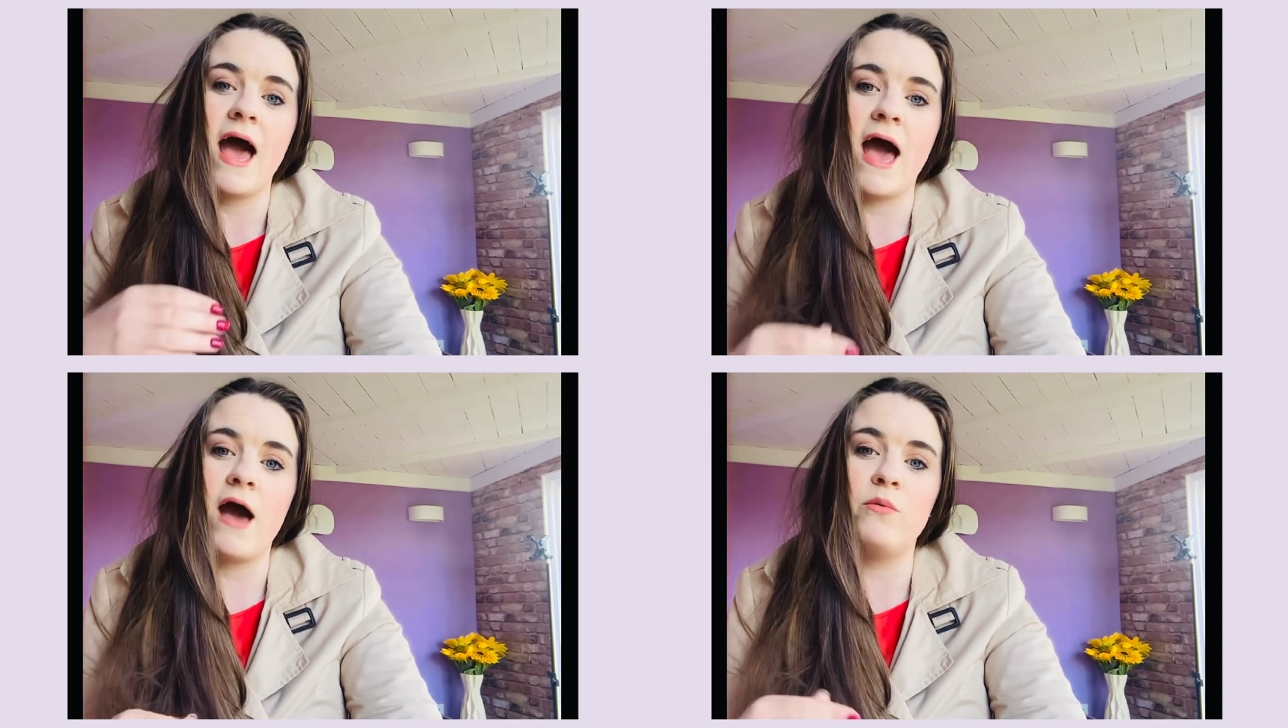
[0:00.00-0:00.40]

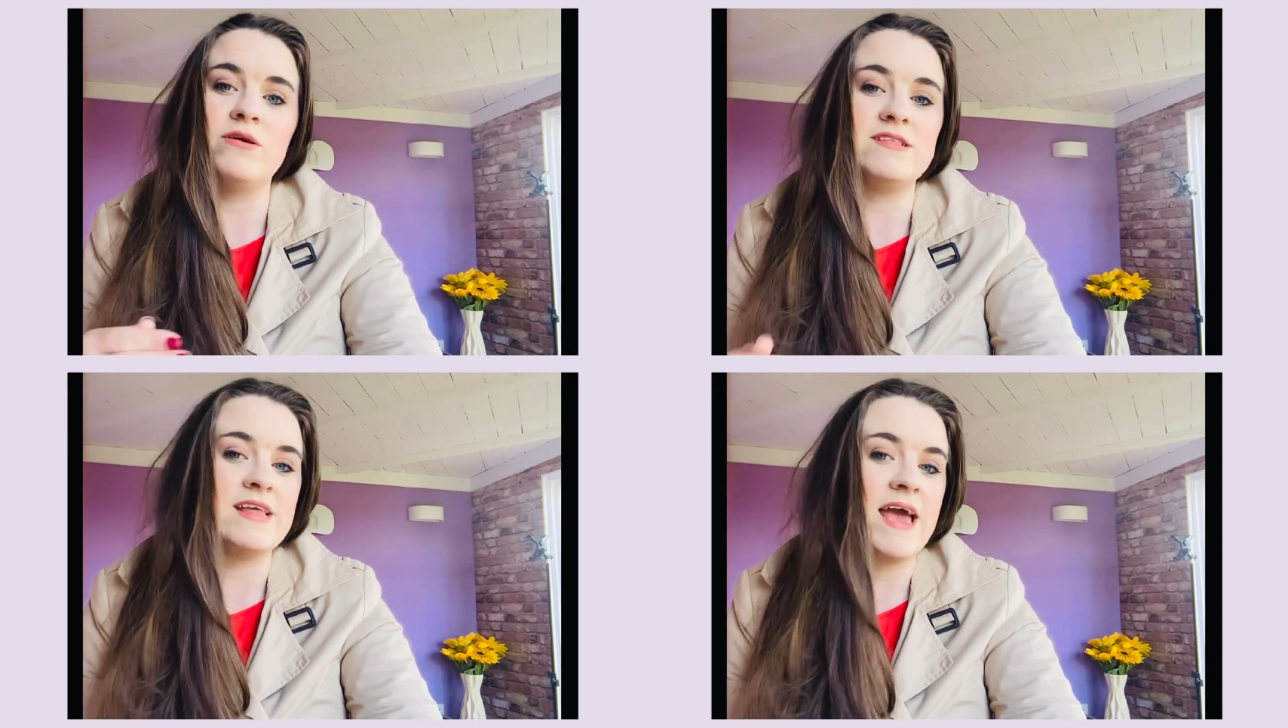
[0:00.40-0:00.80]

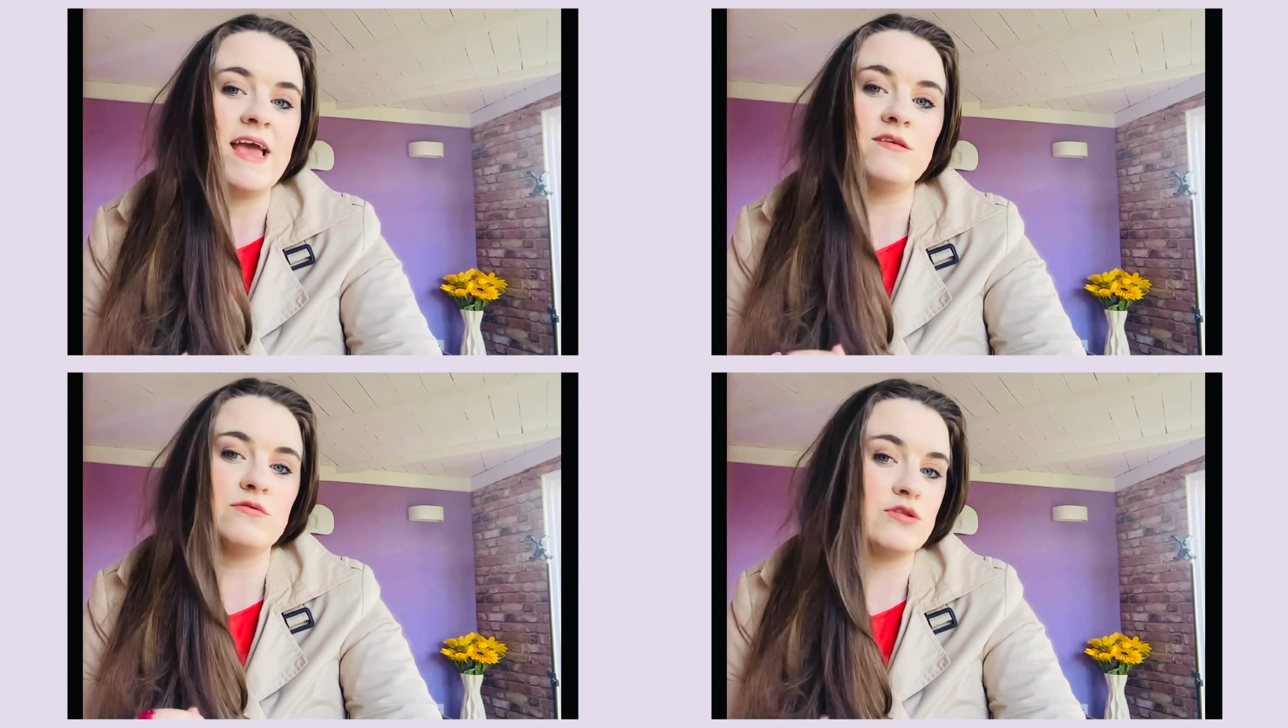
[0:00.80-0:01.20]
hours,
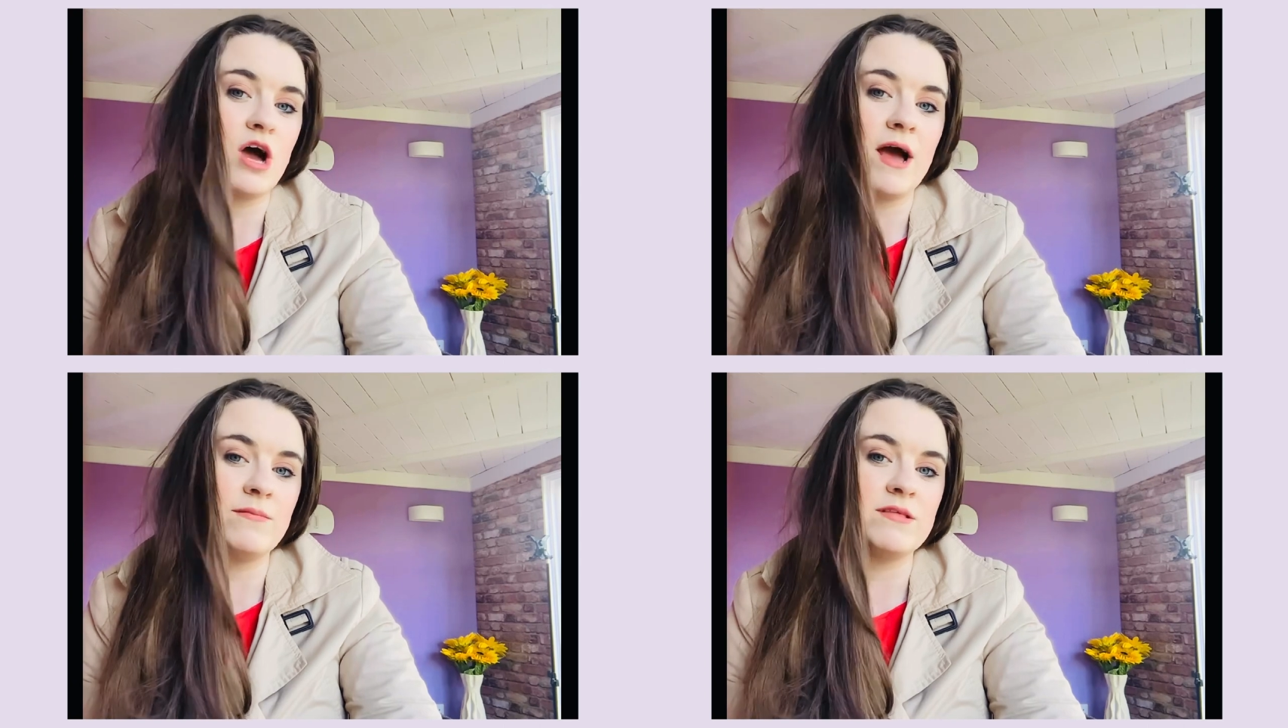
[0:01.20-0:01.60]
days or
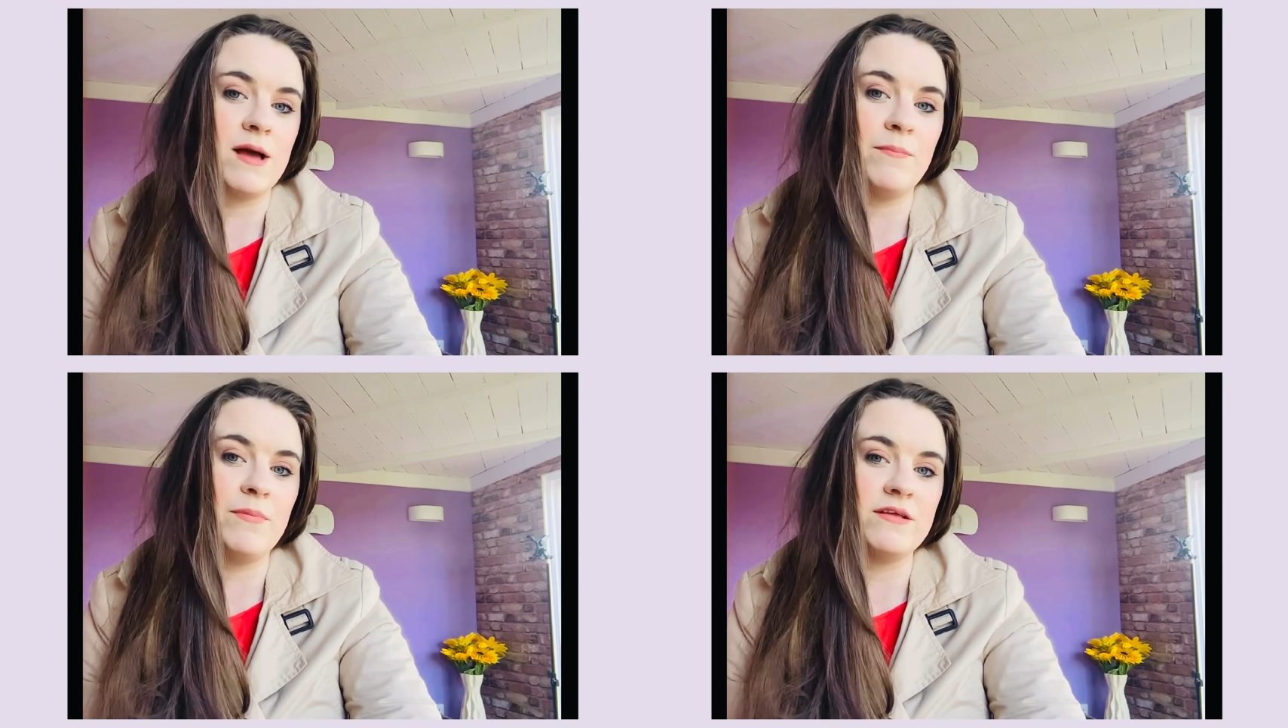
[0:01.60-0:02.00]
times that
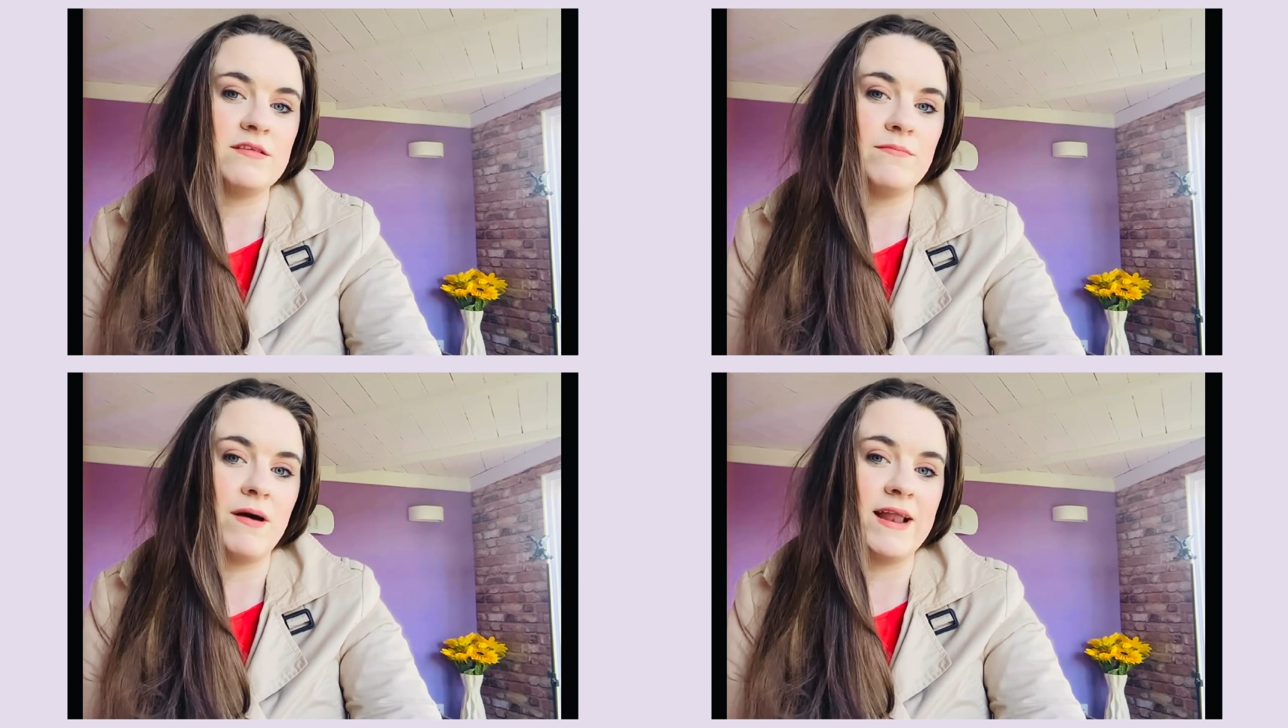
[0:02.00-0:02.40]
a
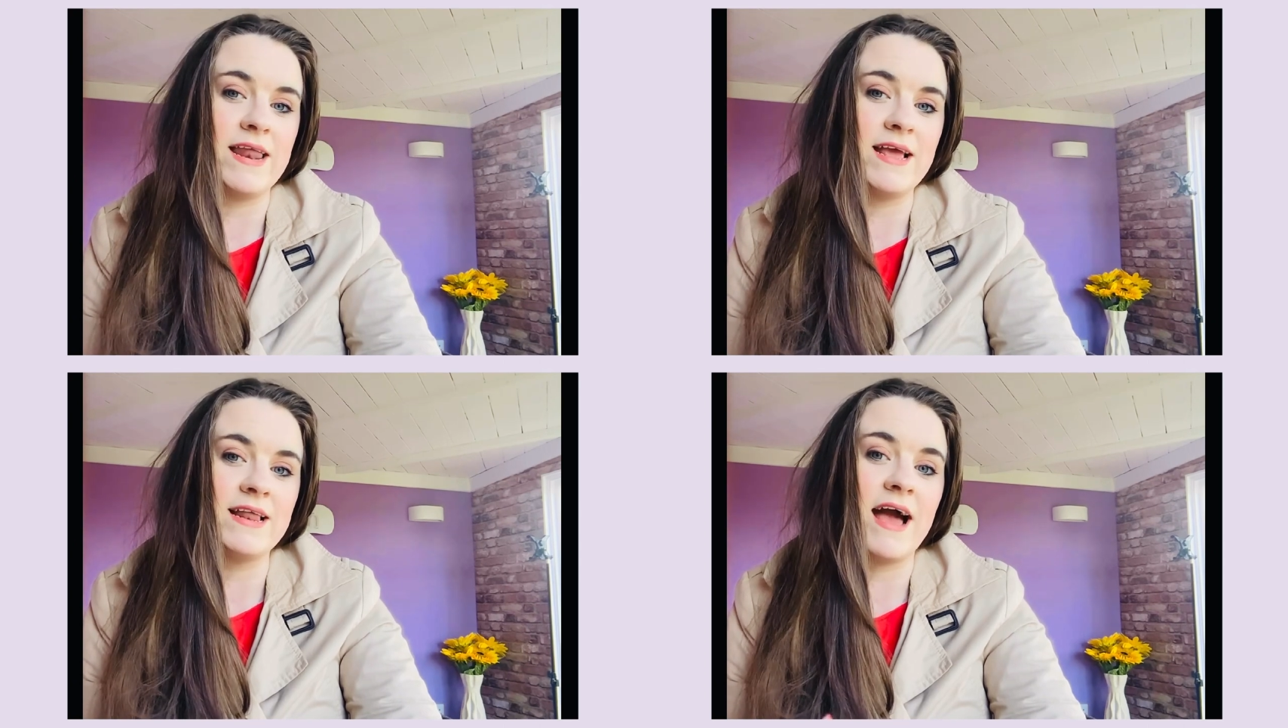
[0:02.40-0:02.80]
person might need.